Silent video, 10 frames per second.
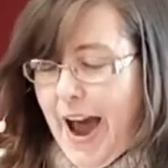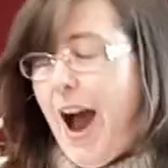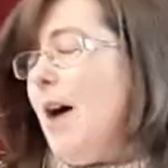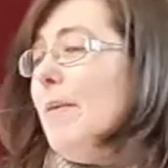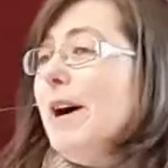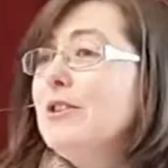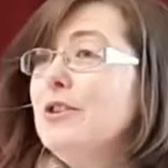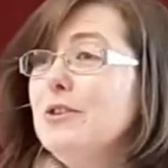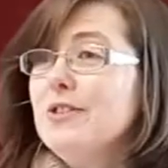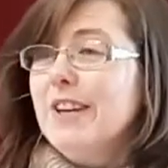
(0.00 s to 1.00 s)
How
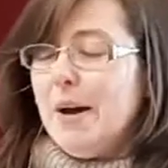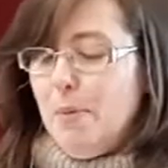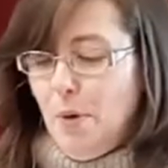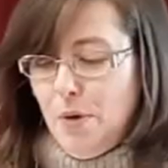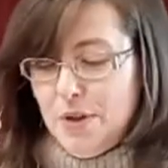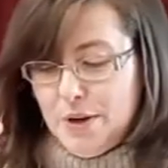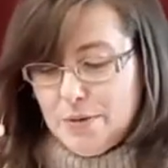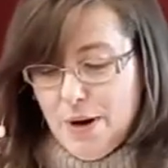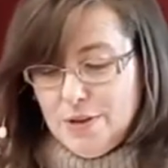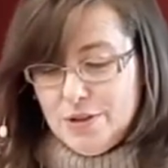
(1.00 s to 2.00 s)
about using up all the
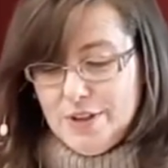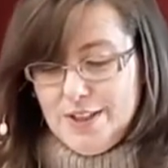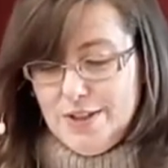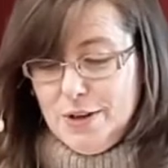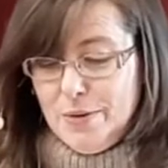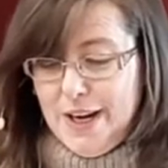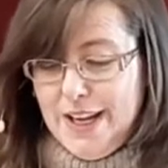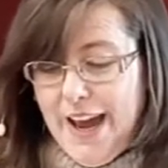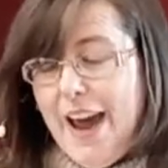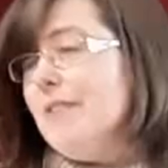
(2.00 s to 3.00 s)
groceries you
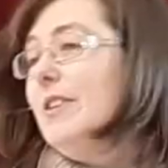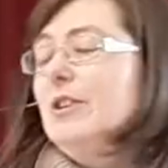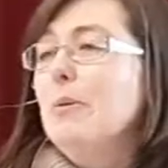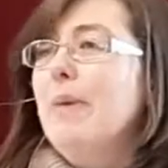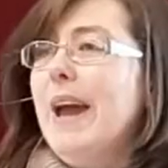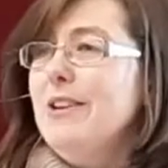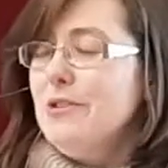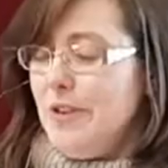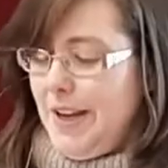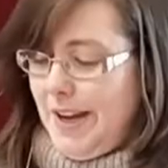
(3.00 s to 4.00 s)
already have in your
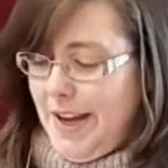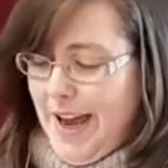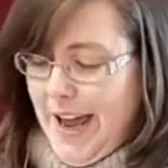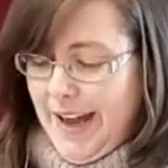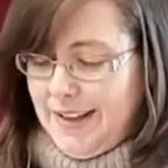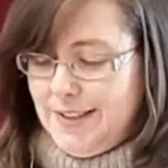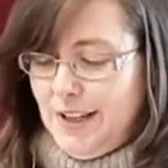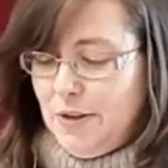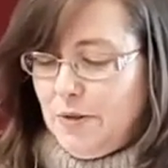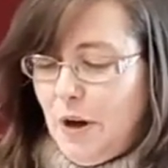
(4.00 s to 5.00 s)
pantry
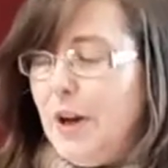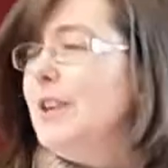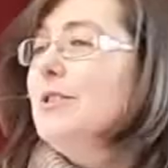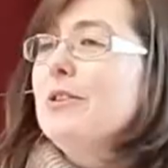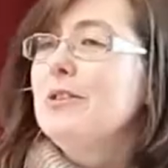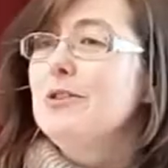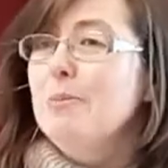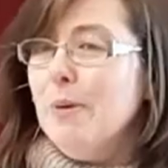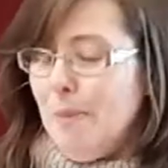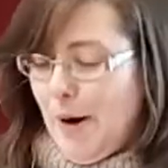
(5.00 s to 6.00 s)
instead of going to the
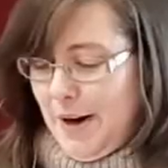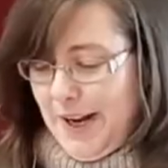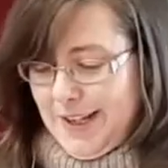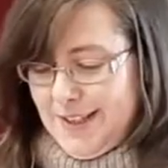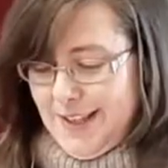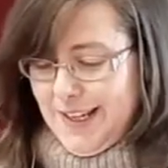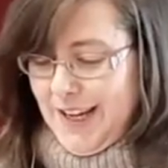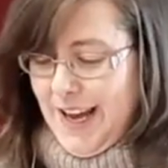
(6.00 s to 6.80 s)
supermarket,